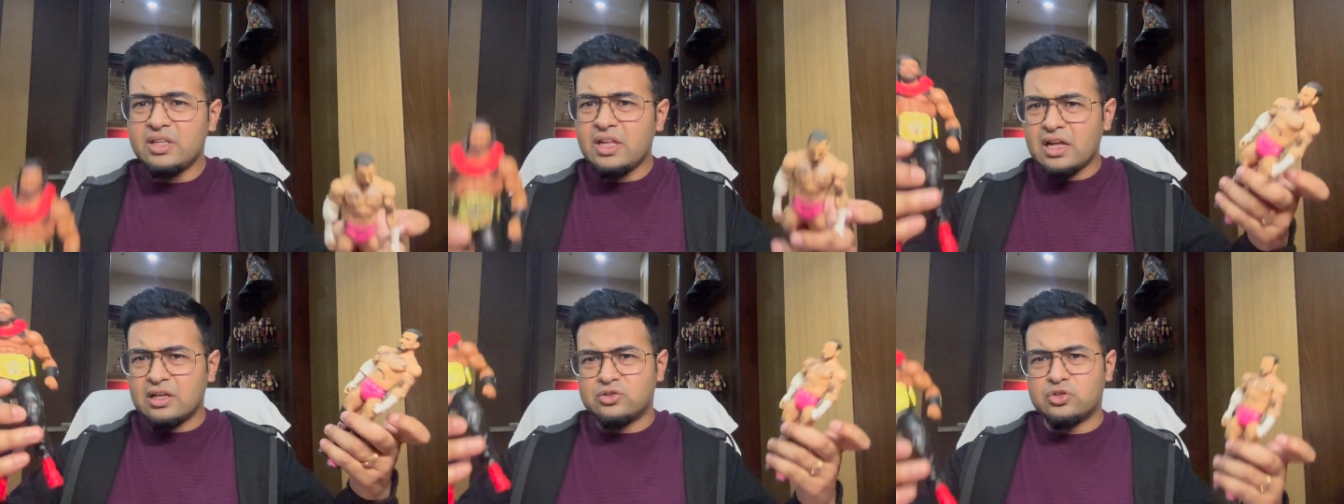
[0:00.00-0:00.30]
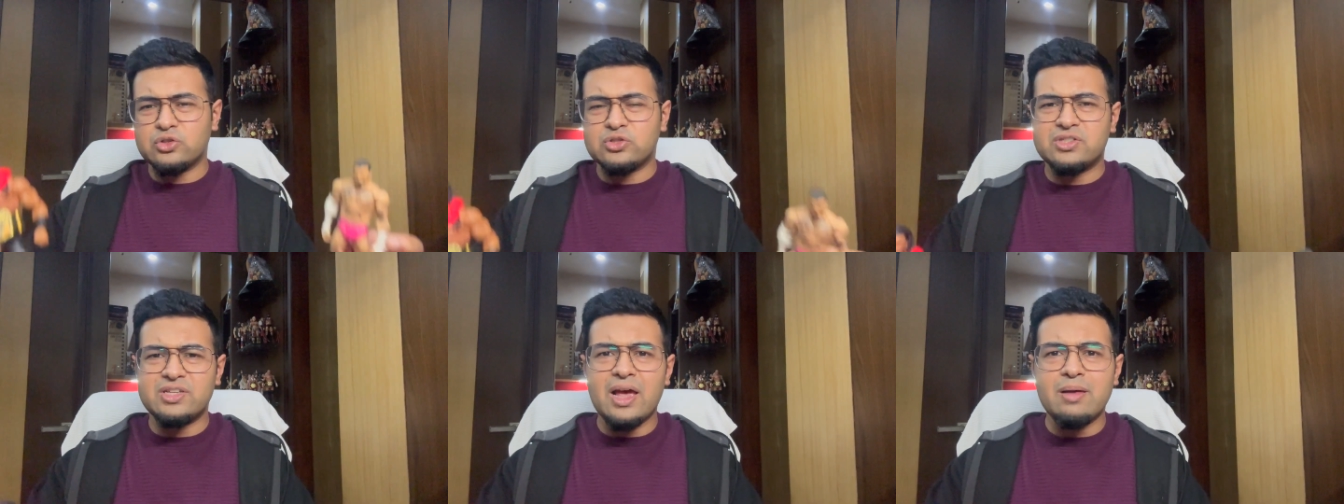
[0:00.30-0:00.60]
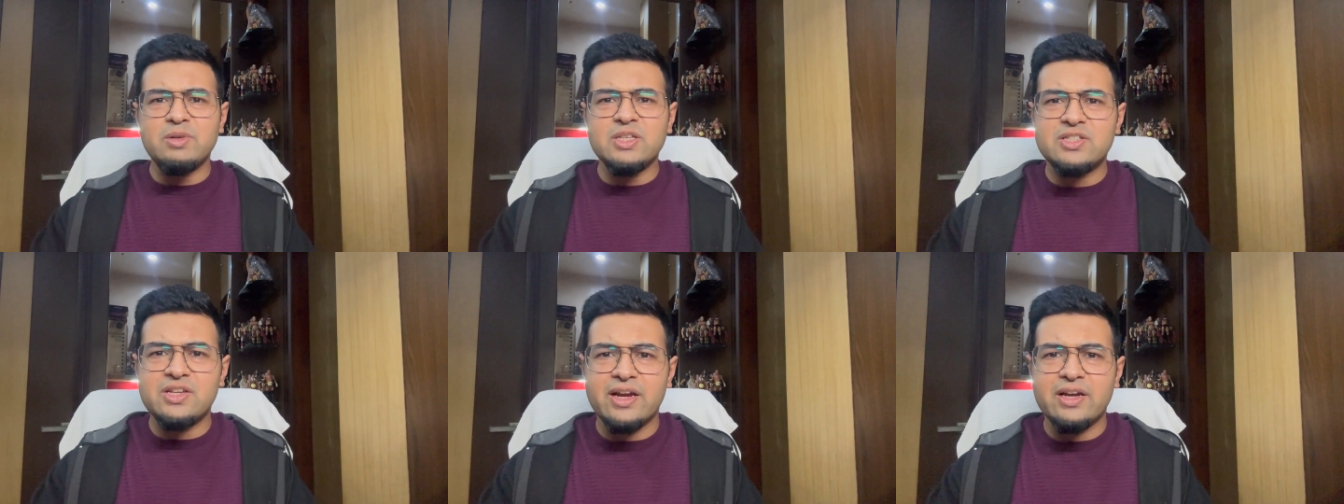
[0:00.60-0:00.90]
So
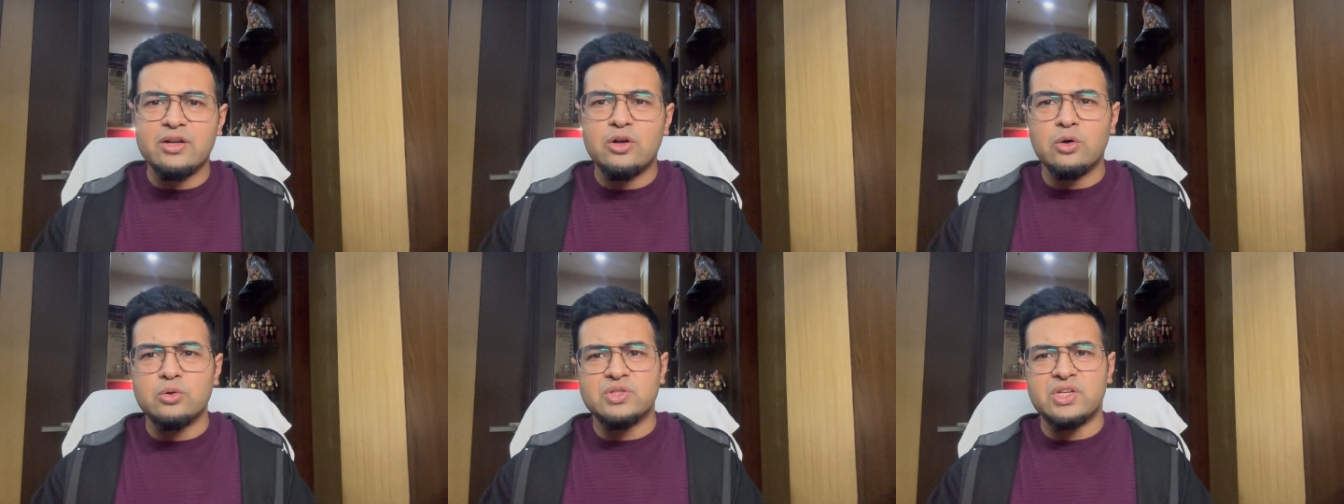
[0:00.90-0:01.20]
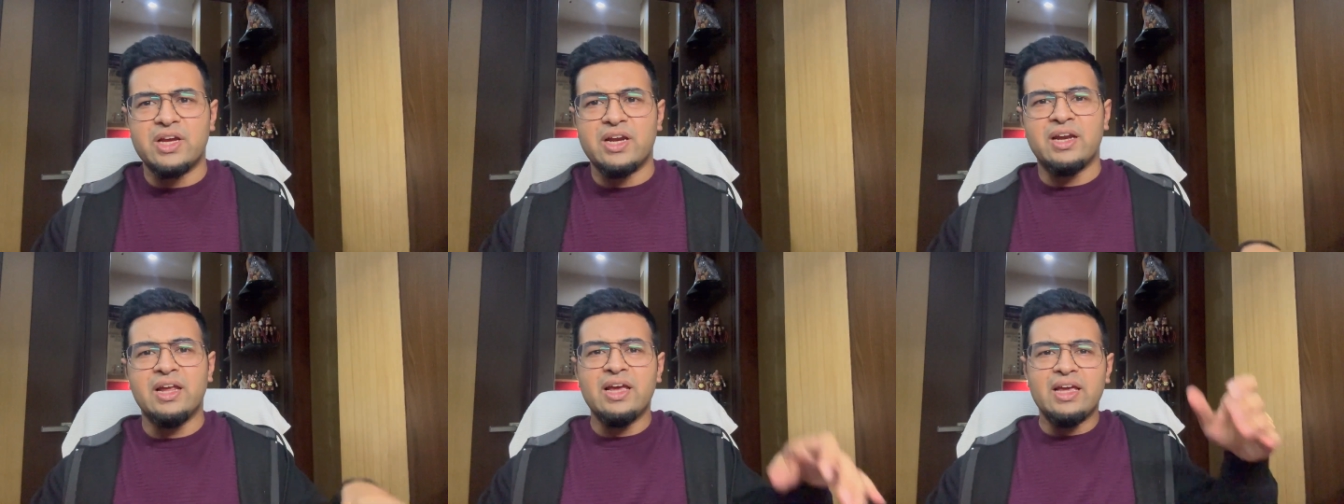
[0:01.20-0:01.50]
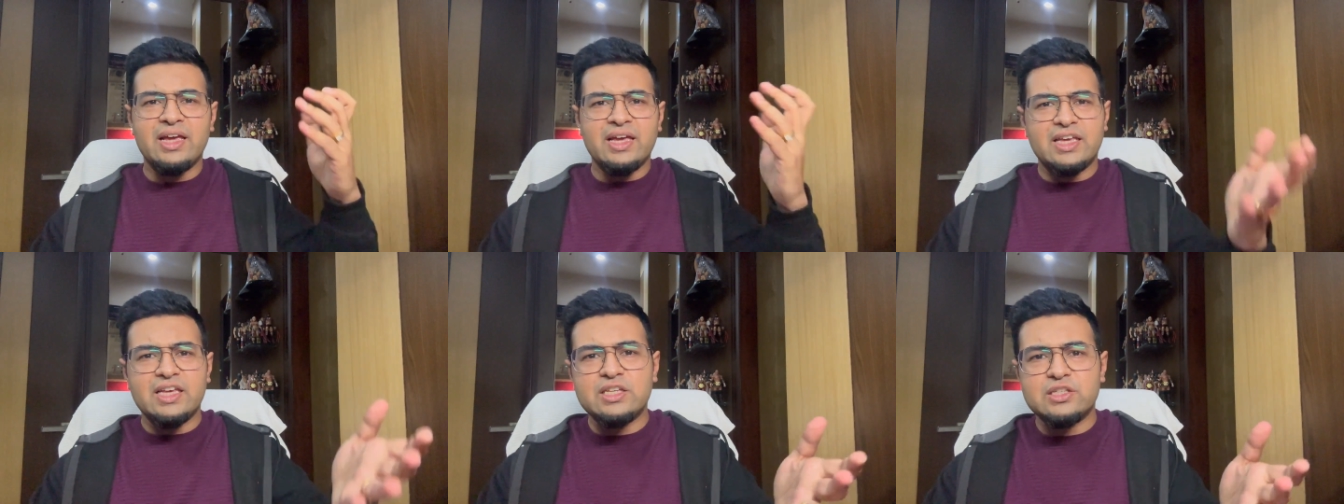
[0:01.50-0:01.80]
Sami Zayn goes in,
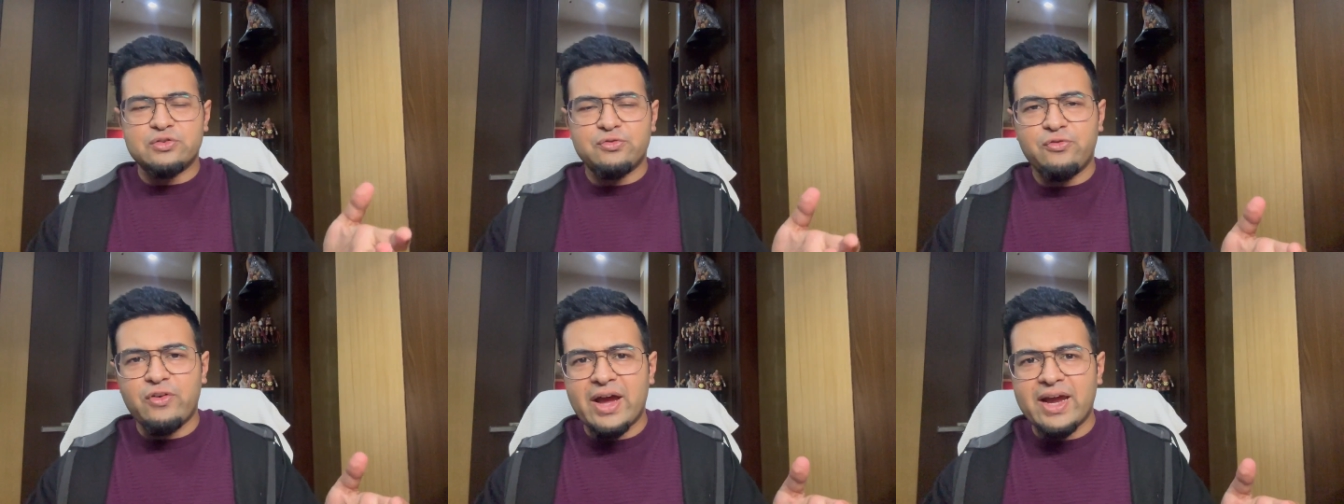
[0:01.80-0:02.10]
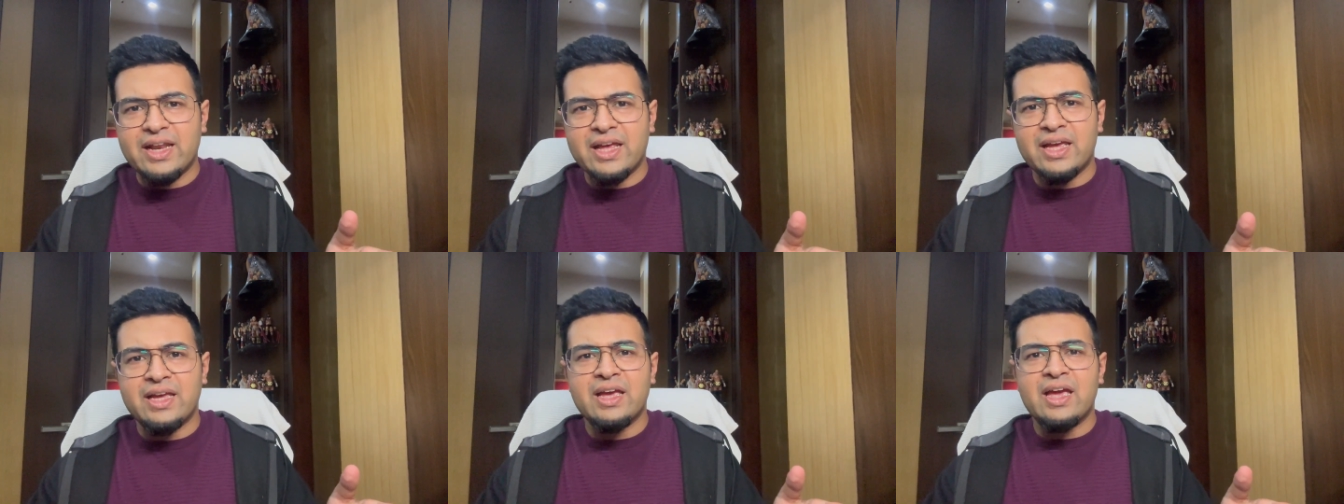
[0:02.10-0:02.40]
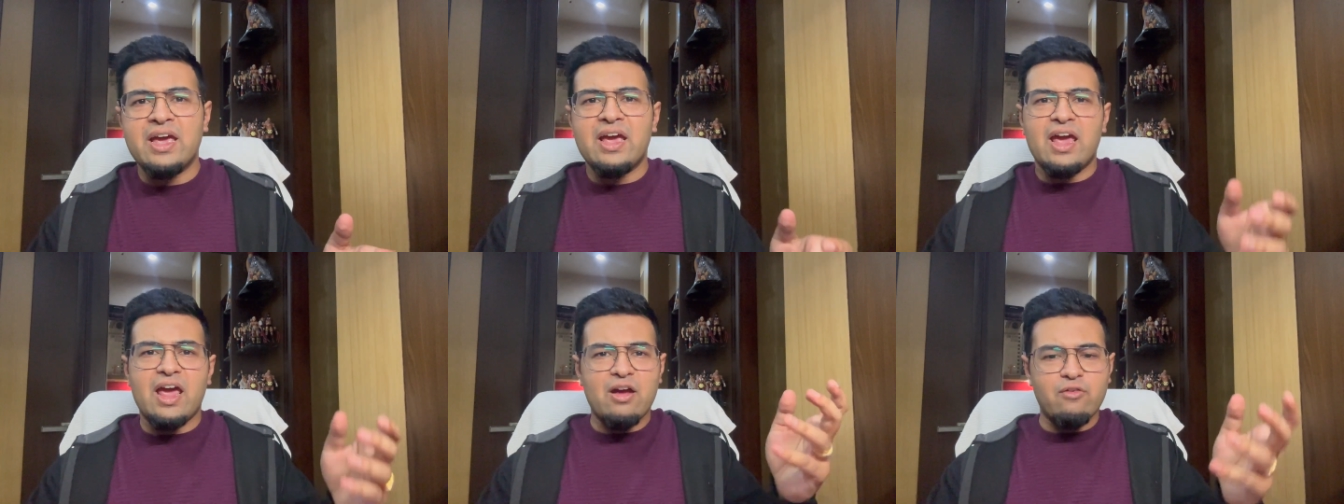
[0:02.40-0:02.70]
he's fighting,
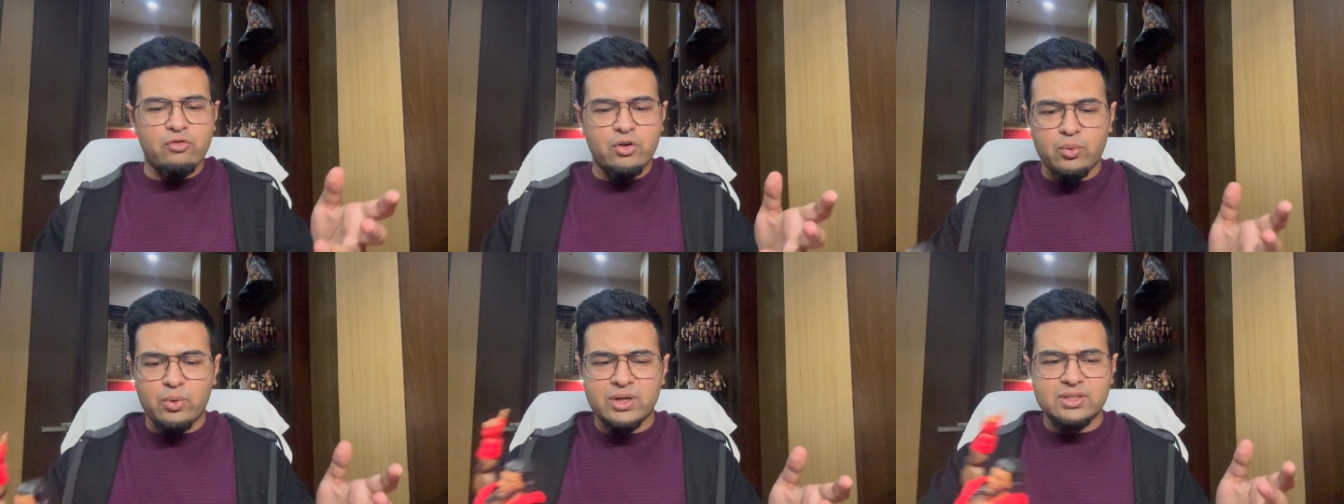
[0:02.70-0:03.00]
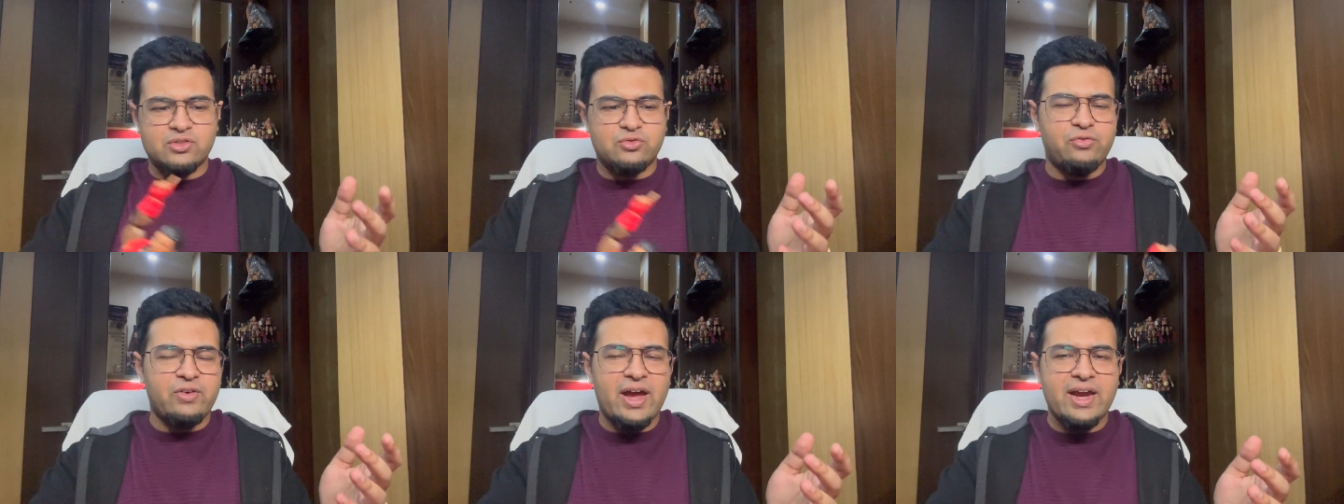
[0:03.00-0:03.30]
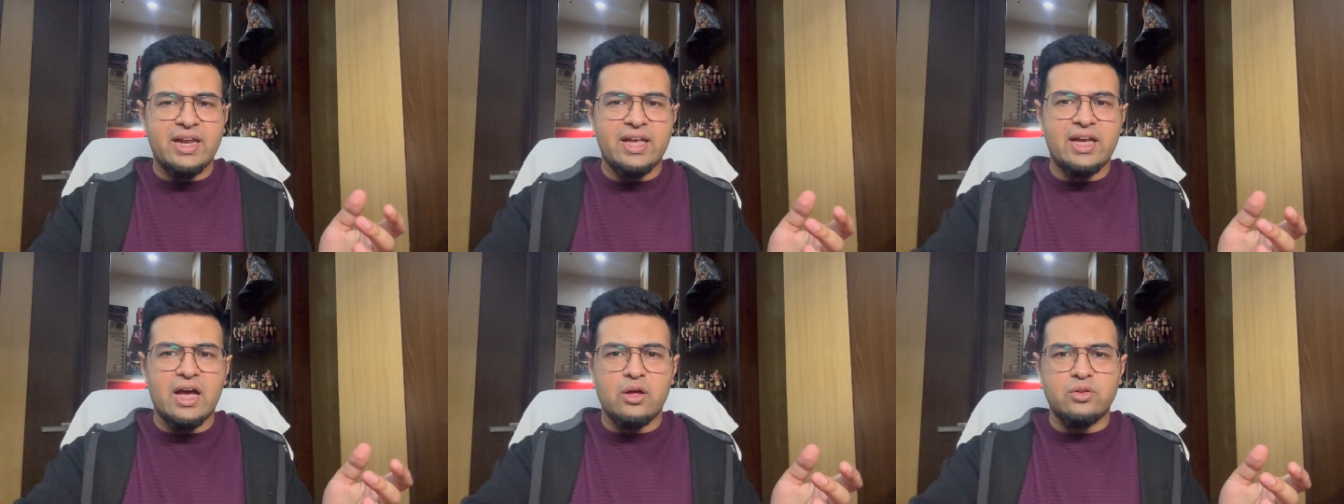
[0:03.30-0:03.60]
everyone's
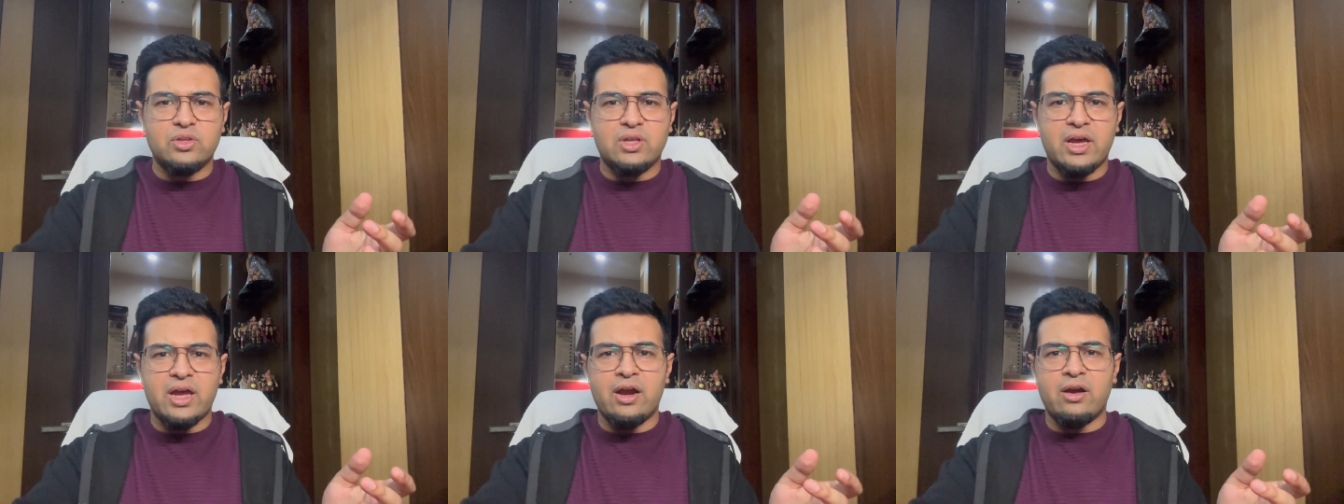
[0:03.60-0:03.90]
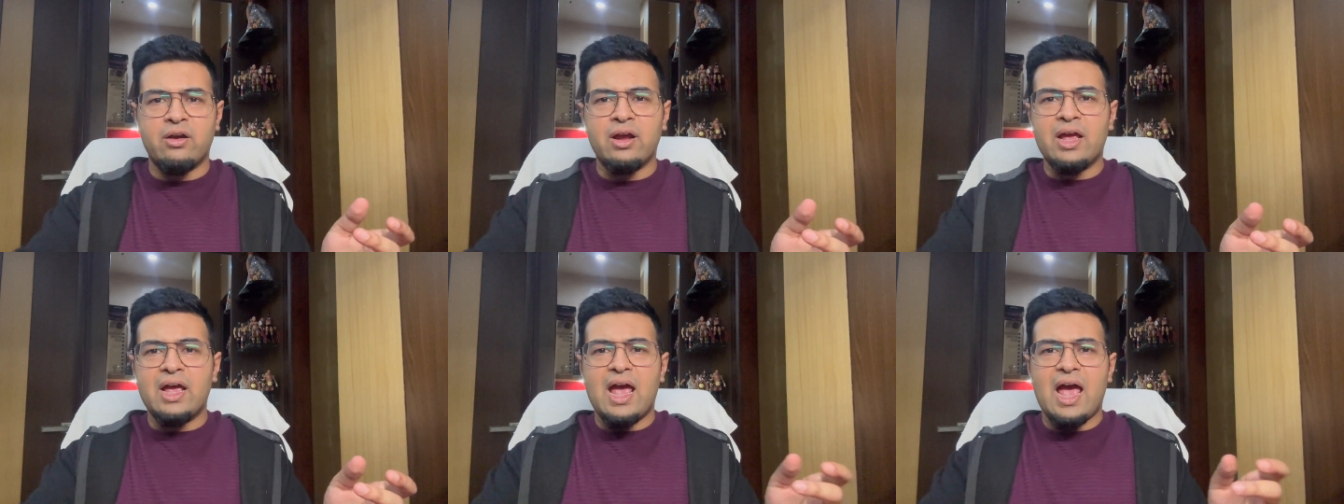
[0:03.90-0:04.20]
fighting out there,